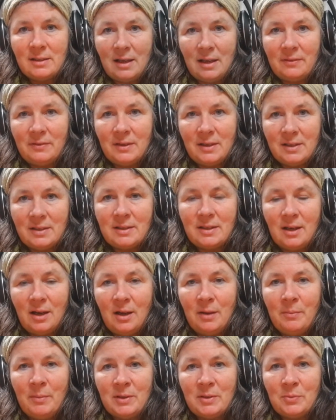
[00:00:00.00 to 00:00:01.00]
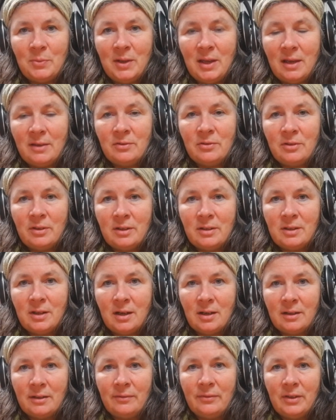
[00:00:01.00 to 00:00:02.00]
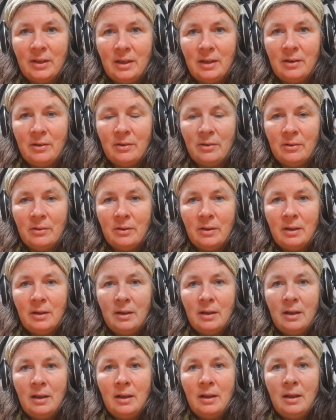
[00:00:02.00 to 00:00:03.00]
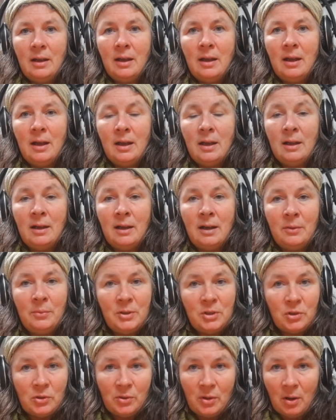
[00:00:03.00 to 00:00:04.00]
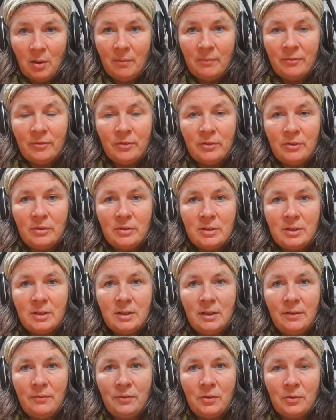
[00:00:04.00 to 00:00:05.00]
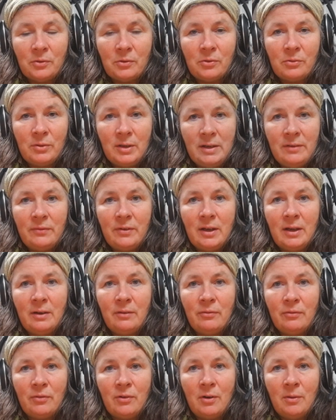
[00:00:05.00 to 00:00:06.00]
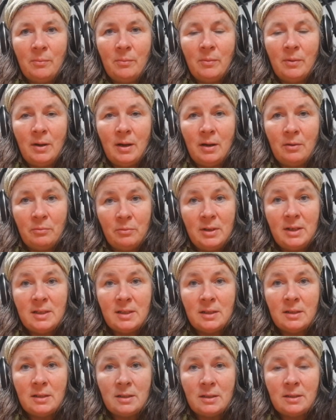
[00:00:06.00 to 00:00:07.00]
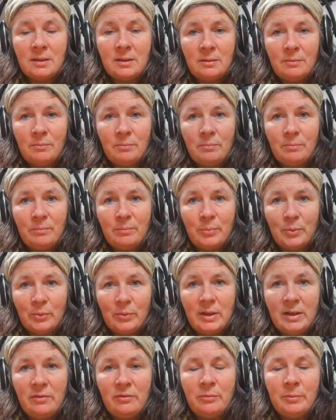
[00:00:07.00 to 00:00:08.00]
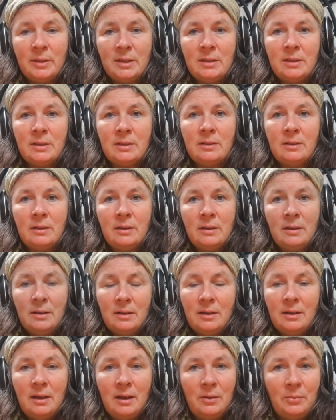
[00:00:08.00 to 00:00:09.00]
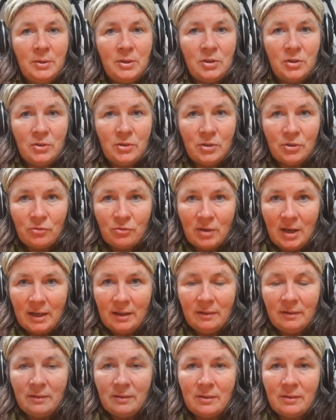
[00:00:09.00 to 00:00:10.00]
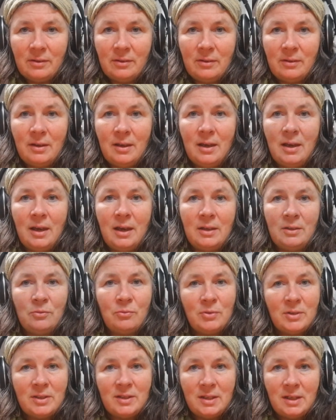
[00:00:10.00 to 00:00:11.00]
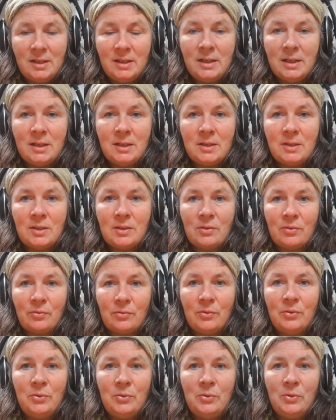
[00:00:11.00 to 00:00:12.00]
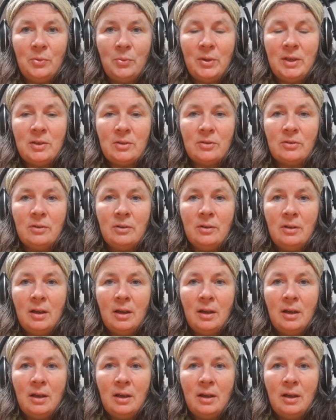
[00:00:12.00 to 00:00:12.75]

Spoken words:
at this time as we enter the dark of the year. I wish you comfort if you're grieving from a recent bereavement. I wish you strength and resilience through the winter.